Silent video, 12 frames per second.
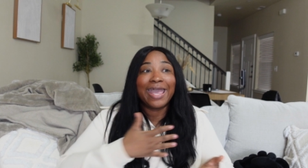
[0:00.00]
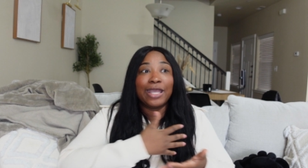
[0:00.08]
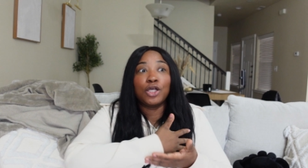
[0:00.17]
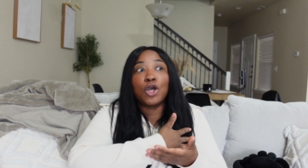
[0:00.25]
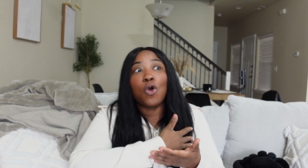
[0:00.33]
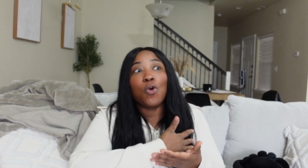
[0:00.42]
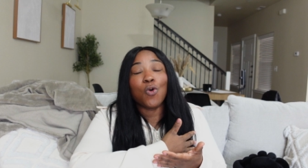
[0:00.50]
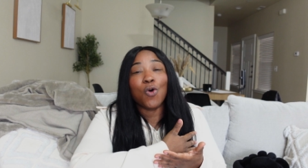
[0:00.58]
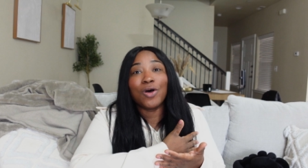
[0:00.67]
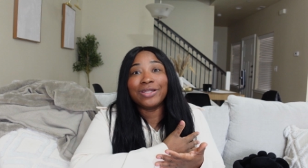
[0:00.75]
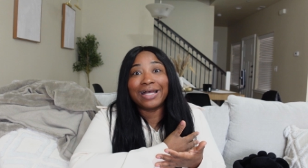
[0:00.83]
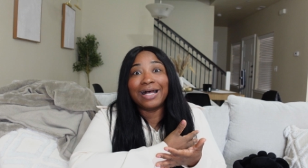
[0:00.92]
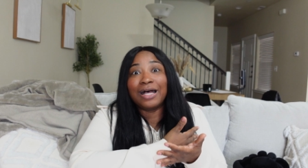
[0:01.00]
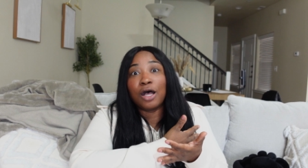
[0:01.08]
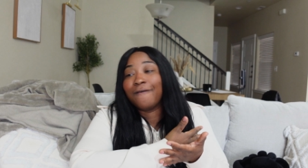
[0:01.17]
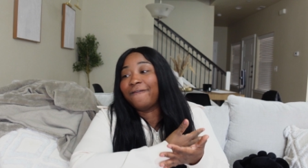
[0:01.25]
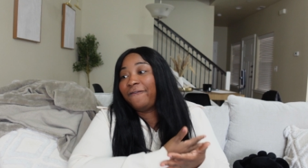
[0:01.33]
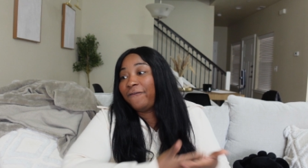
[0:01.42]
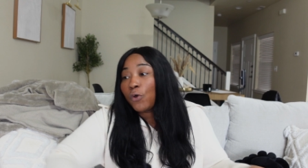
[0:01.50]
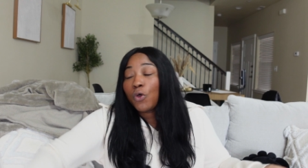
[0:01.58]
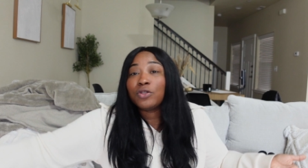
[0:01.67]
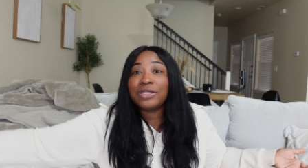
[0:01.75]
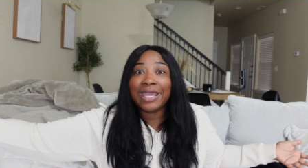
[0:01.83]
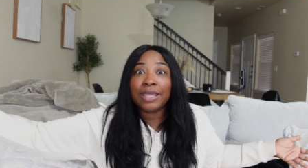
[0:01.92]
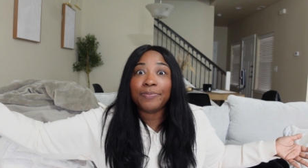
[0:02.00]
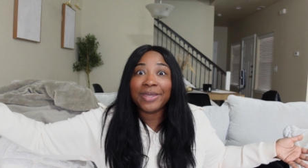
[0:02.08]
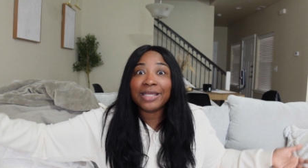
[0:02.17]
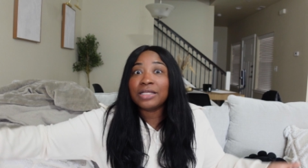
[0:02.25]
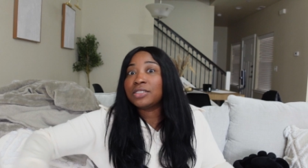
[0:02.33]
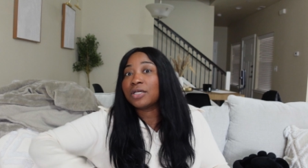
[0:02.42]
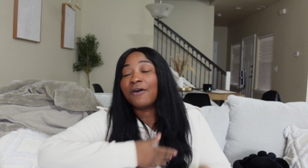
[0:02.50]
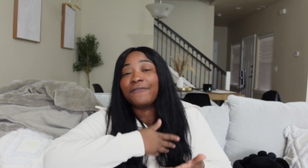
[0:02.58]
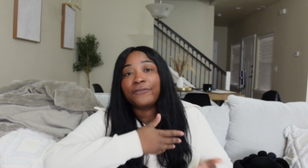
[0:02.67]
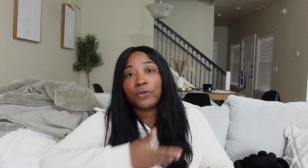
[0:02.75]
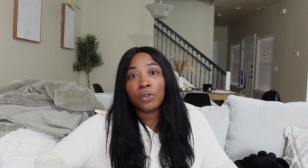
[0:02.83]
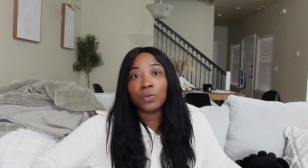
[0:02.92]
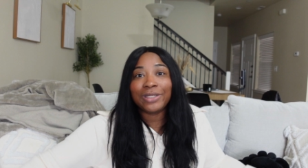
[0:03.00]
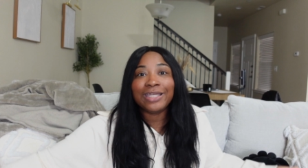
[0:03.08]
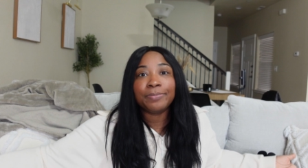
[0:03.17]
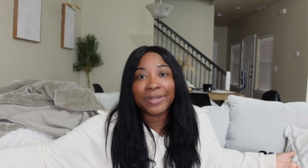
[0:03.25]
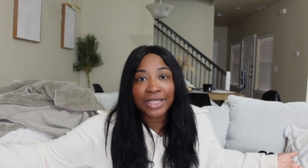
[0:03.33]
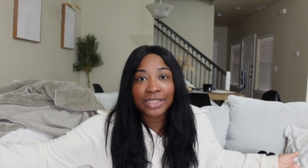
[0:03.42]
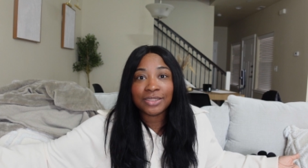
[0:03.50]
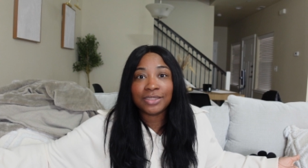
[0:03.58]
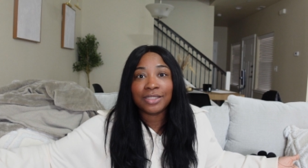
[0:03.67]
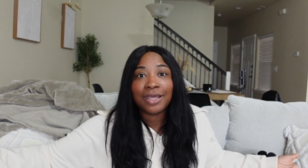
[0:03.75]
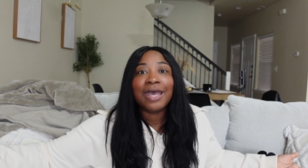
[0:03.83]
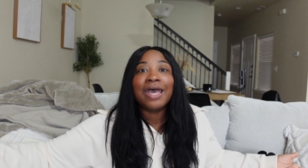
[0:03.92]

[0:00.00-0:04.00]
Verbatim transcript: and go on a full day binge, a full week binge,